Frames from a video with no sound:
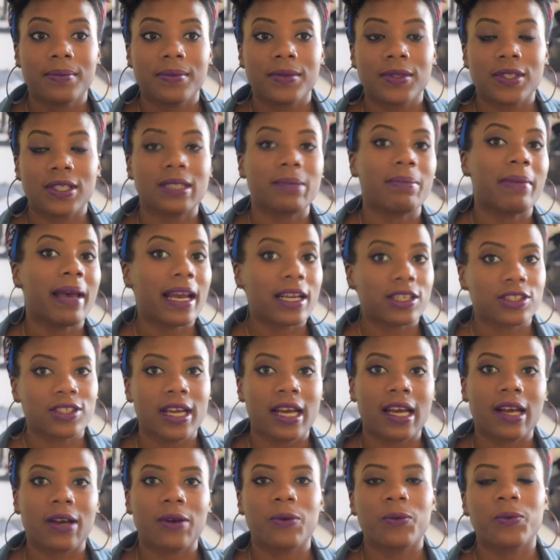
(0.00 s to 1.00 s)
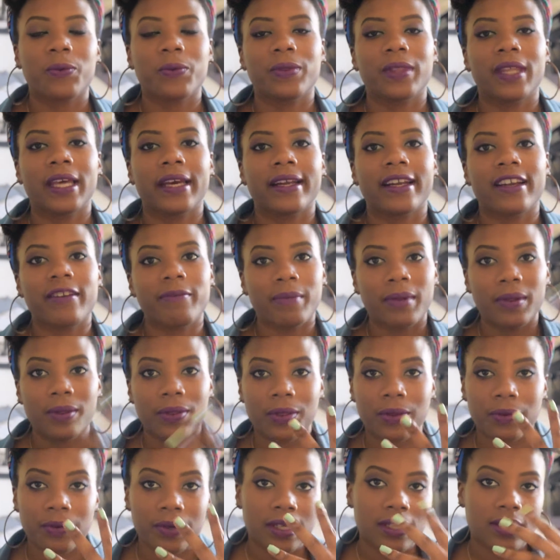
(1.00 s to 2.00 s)
just to backtrack, there have
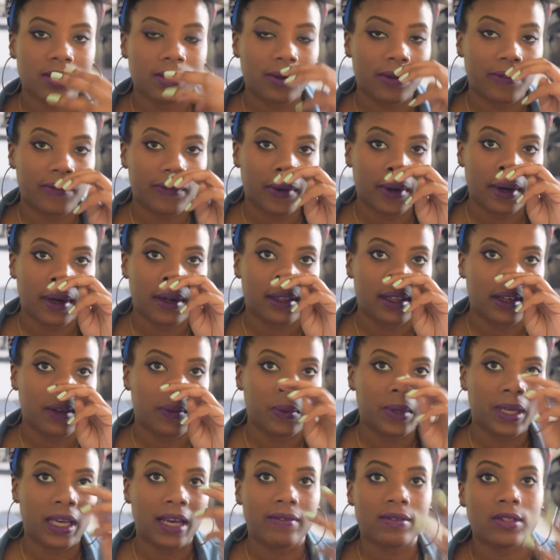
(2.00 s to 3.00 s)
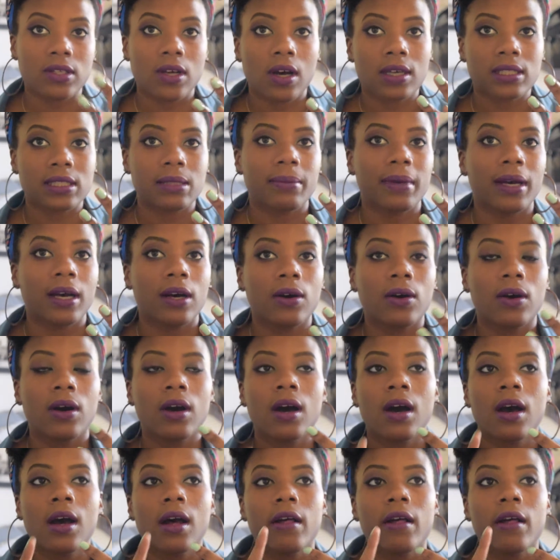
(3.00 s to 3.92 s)
been 3 so far that we have talked about.